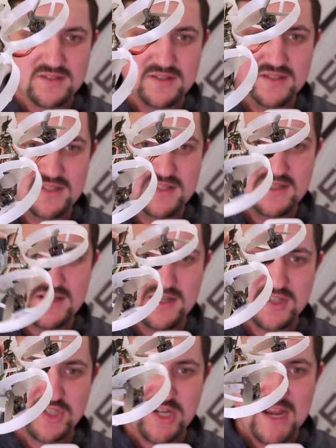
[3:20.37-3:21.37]

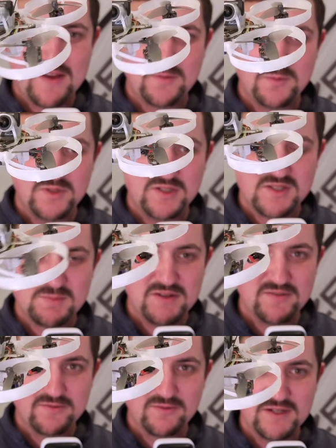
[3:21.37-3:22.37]
the shaft would
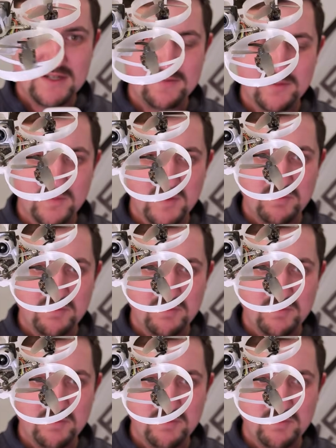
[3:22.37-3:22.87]
spin free from the